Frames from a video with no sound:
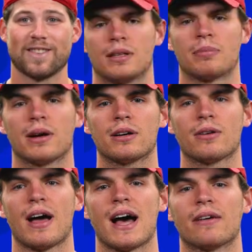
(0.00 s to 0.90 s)
They probably don't
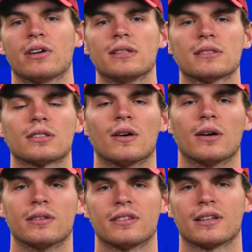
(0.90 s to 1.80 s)
have it, so I
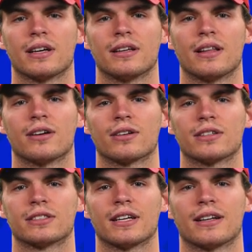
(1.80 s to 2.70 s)
would say they don't
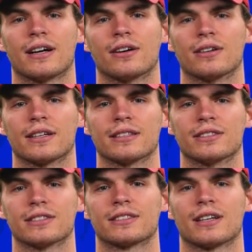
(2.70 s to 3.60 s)
understand how it can just